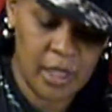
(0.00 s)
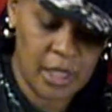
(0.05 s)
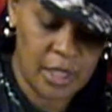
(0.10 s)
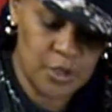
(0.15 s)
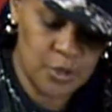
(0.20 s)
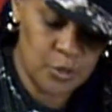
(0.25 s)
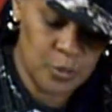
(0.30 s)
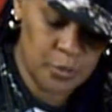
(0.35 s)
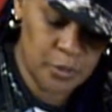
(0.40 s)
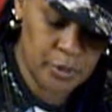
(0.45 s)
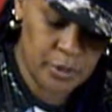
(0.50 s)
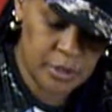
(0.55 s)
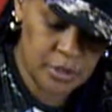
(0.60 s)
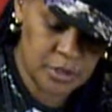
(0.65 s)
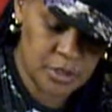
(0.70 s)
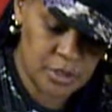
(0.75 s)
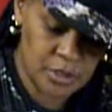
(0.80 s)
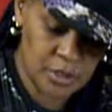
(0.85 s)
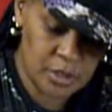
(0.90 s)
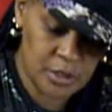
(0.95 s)
and you put
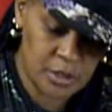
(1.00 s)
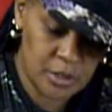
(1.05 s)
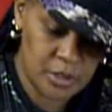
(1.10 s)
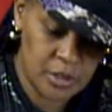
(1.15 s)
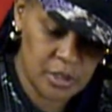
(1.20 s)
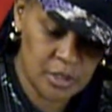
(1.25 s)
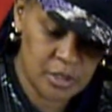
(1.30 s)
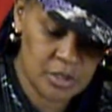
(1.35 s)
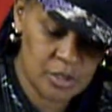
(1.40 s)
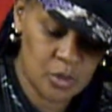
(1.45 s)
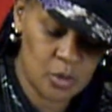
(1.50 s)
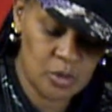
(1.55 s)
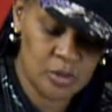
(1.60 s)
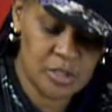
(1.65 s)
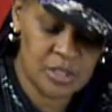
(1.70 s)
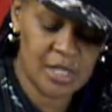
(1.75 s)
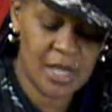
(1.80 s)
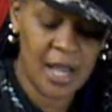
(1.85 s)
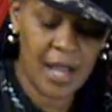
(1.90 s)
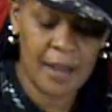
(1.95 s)
this on
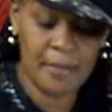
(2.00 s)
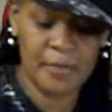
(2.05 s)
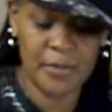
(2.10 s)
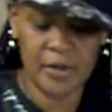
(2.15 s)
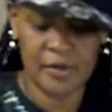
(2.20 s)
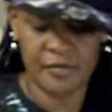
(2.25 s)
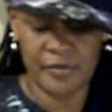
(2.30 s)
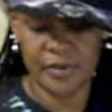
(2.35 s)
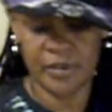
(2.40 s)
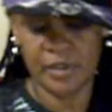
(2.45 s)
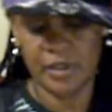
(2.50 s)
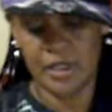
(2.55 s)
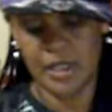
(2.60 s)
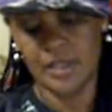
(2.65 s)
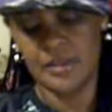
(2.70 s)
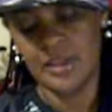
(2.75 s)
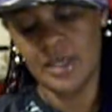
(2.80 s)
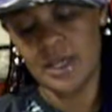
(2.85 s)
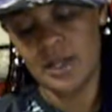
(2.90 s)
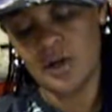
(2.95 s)
top of it,
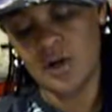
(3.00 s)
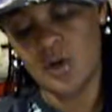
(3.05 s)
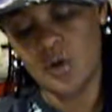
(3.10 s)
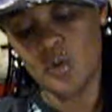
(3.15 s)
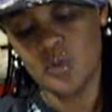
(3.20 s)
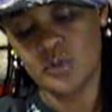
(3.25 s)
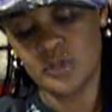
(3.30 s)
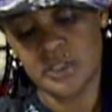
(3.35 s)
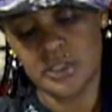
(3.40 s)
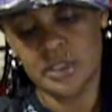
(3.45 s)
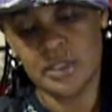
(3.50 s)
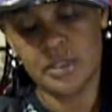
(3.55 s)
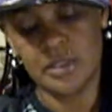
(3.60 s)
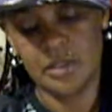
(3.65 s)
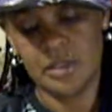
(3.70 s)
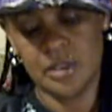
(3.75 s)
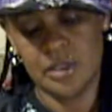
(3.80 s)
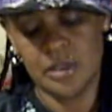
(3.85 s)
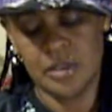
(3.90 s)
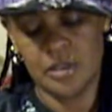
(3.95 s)
and that holds it
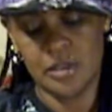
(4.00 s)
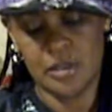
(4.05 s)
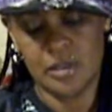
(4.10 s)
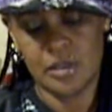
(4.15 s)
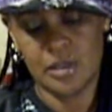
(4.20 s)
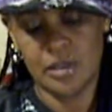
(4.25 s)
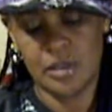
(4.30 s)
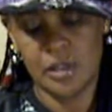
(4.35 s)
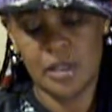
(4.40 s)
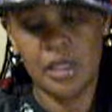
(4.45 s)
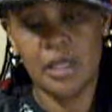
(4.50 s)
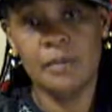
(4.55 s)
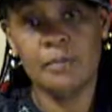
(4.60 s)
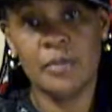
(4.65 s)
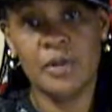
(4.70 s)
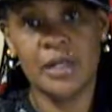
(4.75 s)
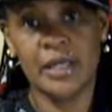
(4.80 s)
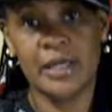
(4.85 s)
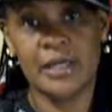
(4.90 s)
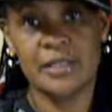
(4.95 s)
in
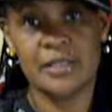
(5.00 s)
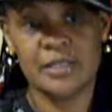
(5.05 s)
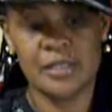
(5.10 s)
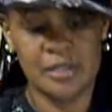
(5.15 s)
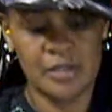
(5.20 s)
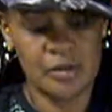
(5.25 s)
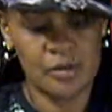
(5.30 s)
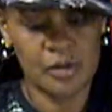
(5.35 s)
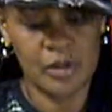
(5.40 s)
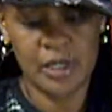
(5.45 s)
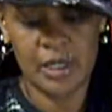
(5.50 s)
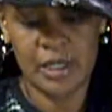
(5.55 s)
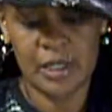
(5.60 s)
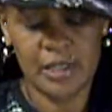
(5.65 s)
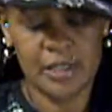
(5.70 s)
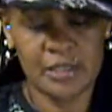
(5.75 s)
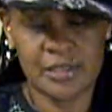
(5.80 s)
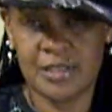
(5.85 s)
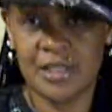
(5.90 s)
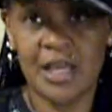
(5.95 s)
place.
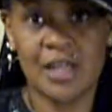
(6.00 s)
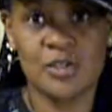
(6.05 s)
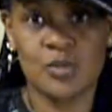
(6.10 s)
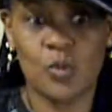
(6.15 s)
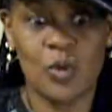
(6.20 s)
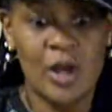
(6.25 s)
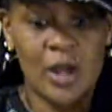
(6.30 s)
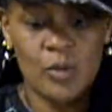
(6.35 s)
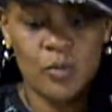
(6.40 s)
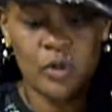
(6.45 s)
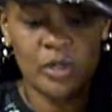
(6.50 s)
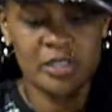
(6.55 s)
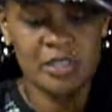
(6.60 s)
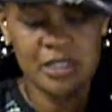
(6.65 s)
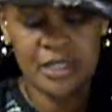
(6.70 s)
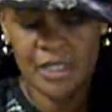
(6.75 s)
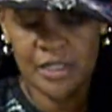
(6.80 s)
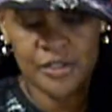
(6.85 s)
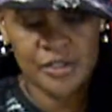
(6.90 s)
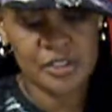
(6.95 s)
Okay, because that's why I
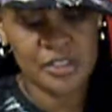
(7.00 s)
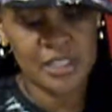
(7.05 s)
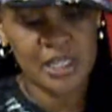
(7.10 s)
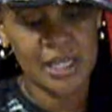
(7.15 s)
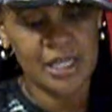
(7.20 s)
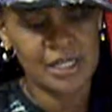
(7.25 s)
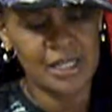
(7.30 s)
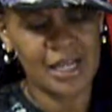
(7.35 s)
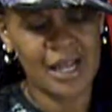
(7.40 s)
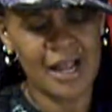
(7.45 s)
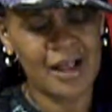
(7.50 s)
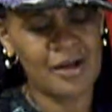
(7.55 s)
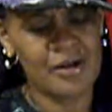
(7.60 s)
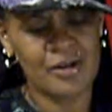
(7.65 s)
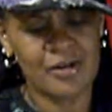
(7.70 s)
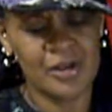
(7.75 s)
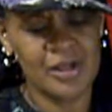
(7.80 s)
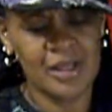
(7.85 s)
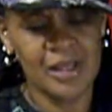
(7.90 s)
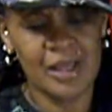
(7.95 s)
wasn't understanding
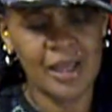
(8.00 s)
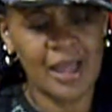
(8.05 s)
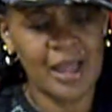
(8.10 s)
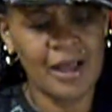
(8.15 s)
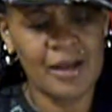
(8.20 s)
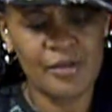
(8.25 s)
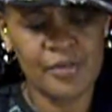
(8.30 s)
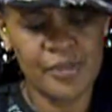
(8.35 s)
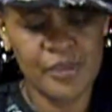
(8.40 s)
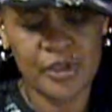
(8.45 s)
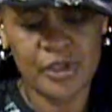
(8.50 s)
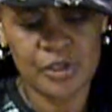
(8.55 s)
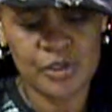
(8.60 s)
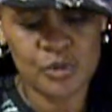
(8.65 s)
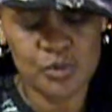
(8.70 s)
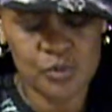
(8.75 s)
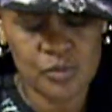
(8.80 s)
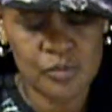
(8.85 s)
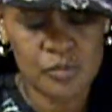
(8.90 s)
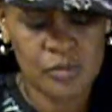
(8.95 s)
how
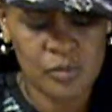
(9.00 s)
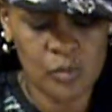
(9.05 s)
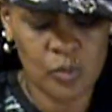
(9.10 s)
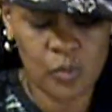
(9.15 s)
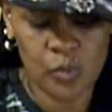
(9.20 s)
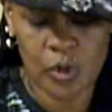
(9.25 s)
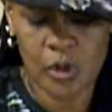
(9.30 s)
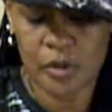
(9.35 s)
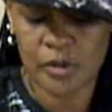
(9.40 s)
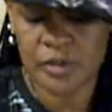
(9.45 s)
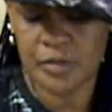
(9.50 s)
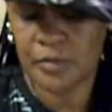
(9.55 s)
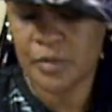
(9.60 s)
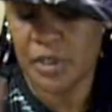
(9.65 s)
things worked.